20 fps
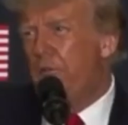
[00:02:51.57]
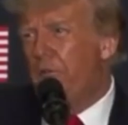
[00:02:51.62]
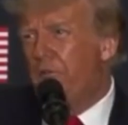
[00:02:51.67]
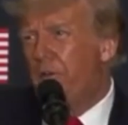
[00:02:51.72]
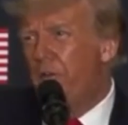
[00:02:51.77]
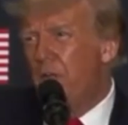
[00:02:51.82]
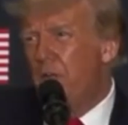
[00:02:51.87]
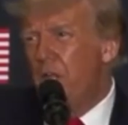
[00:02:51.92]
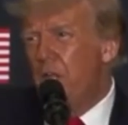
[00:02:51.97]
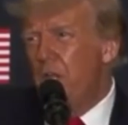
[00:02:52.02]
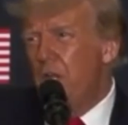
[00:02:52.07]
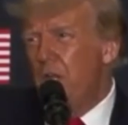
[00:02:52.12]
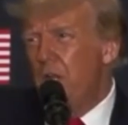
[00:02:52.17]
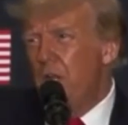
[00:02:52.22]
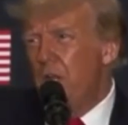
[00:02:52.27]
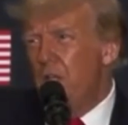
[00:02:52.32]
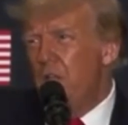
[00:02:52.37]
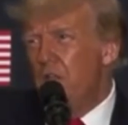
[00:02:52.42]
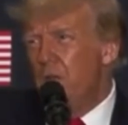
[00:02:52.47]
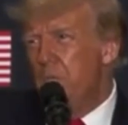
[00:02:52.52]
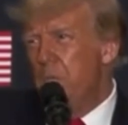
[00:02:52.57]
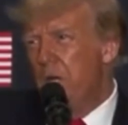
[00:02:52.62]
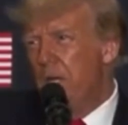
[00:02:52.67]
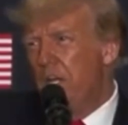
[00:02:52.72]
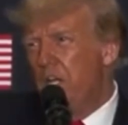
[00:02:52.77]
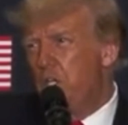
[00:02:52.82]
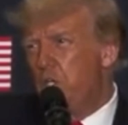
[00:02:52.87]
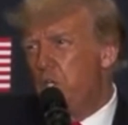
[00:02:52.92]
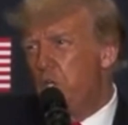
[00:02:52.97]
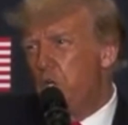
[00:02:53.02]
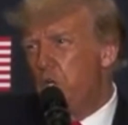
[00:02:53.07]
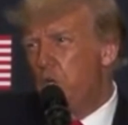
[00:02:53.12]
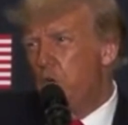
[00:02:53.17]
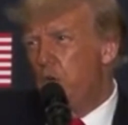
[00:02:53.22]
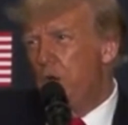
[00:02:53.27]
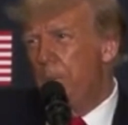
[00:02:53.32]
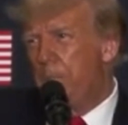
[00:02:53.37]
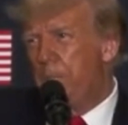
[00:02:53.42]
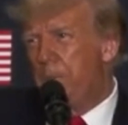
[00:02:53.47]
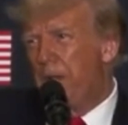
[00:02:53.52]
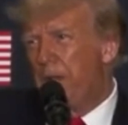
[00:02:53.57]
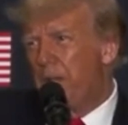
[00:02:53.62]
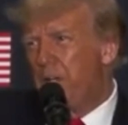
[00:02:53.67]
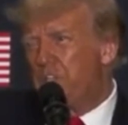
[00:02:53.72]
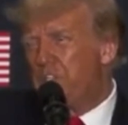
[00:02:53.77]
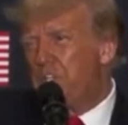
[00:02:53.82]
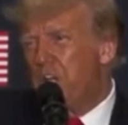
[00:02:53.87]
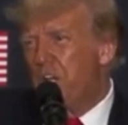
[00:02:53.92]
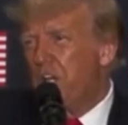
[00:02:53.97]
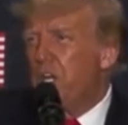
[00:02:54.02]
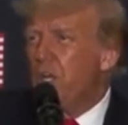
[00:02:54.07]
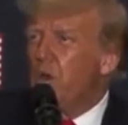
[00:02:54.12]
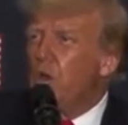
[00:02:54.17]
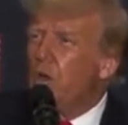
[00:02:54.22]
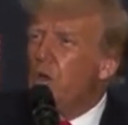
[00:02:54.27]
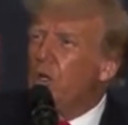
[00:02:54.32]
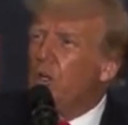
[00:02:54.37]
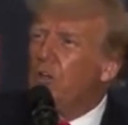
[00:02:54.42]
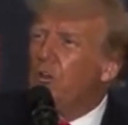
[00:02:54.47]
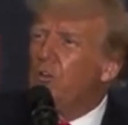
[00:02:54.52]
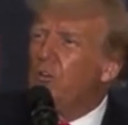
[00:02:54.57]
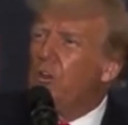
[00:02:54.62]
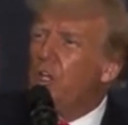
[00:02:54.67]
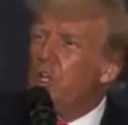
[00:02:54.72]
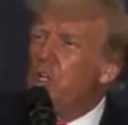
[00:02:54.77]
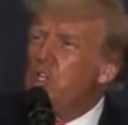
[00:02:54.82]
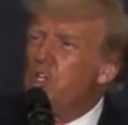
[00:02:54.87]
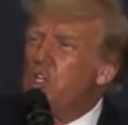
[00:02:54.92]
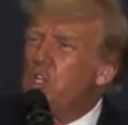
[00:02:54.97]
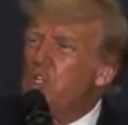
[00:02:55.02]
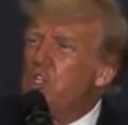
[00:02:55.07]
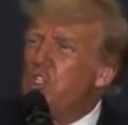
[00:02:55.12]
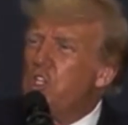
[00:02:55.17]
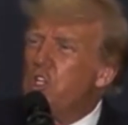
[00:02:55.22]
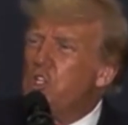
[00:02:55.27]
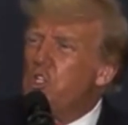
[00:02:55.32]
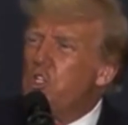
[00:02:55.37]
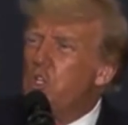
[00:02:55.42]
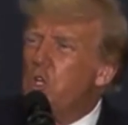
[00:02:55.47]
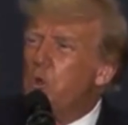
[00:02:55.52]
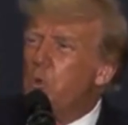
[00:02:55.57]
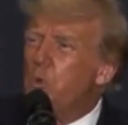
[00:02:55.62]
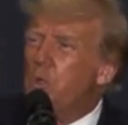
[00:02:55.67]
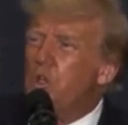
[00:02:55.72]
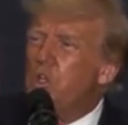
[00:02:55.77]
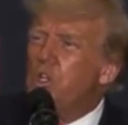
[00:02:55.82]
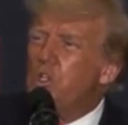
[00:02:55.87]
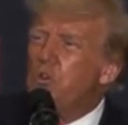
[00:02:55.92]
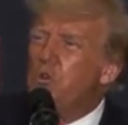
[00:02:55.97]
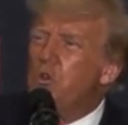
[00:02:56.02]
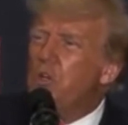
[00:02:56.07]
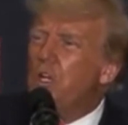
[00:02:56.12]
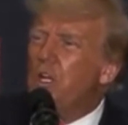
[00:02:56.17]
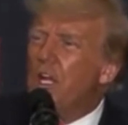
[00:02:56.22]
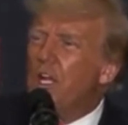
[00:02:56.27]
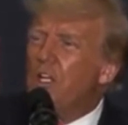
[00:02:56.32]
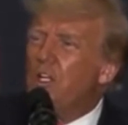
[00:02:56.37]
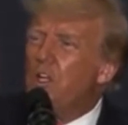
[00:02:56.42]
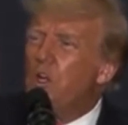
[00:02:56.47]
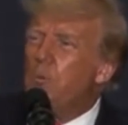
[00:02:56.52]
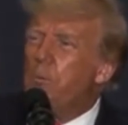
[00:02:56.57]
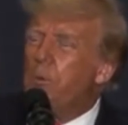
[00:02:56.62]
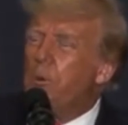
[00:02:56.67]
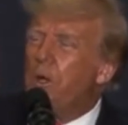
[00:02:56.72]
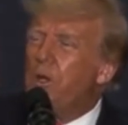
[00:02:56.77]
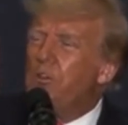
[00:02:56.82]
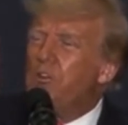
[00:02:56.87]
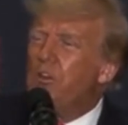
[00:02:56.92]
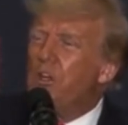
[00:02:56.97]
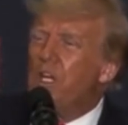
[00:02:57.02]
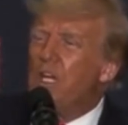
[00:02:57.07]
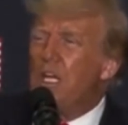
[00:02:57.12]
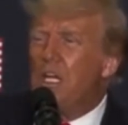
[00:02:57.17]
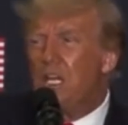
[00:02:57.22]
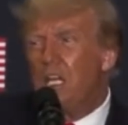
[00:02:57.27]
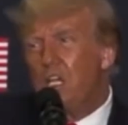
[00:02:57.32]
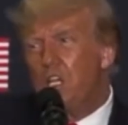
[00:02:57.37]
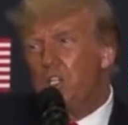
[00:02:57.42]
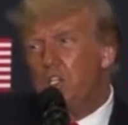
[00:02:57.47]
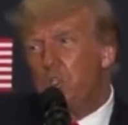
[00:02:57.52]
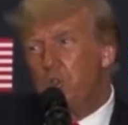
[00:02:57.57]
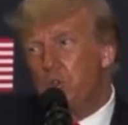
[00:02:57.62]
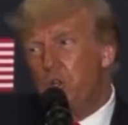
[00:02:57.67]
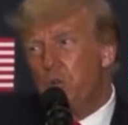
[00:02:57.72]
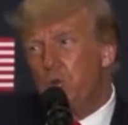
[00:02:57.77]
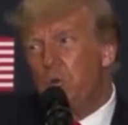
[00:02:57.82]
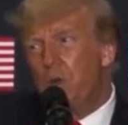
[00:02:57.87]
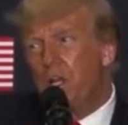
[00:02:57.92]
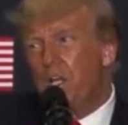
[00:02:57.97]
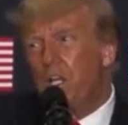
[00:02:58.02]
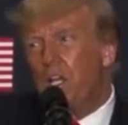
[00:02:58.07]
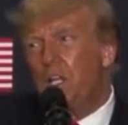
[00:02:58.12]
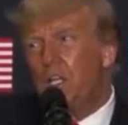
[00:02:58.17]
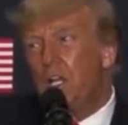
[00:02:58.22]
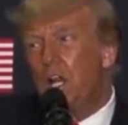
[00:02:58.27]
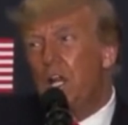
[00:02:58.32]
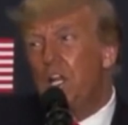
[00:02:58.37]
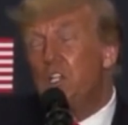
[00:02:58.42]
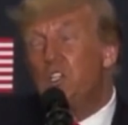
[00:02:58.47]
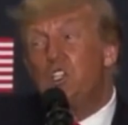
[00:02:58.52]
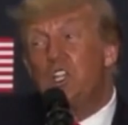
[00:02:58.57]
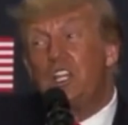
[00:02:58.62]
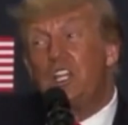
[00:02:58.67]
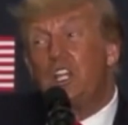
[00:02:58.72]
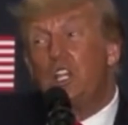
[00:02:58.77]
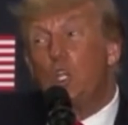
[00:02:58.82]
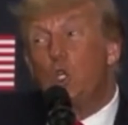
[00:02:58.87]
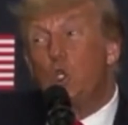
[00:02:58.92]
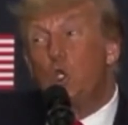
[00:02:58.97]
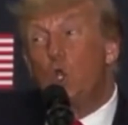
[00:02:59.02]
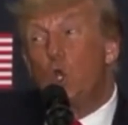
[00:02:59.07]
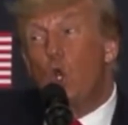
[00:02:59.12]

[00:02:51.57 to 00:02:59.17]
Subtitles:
off the money to corrupt Palestinian organizations and stood with Israel like no president in history, recognizing the